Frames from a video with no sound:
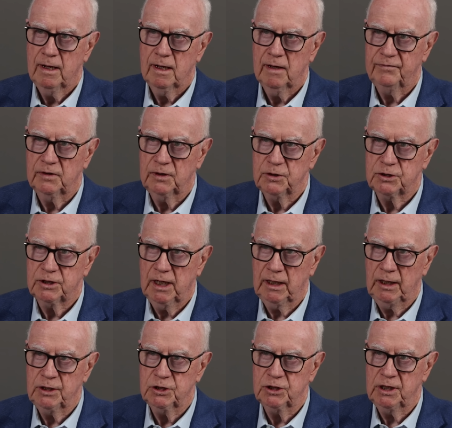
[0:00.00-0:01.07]
a very
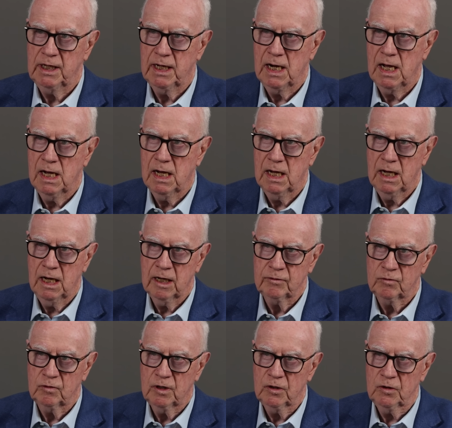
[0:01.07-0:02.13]
challenging and a hard
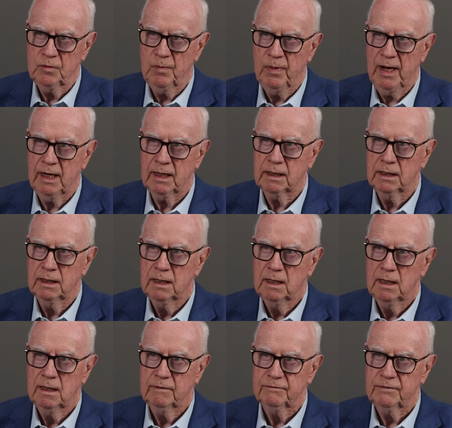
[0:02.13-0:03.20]
road back
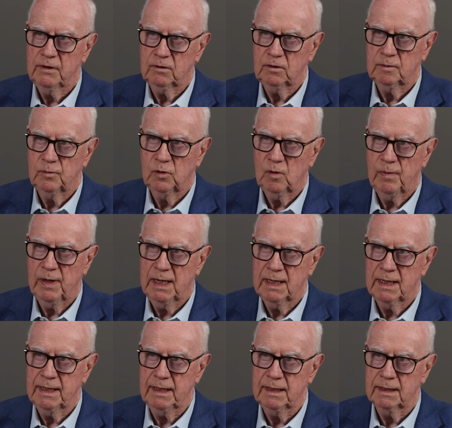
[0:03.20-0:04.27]
for the Liberal
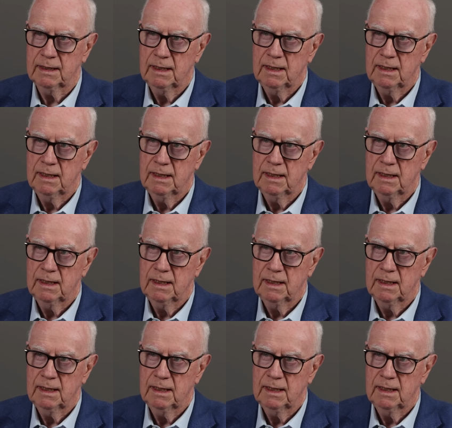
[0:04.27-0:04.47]
Party.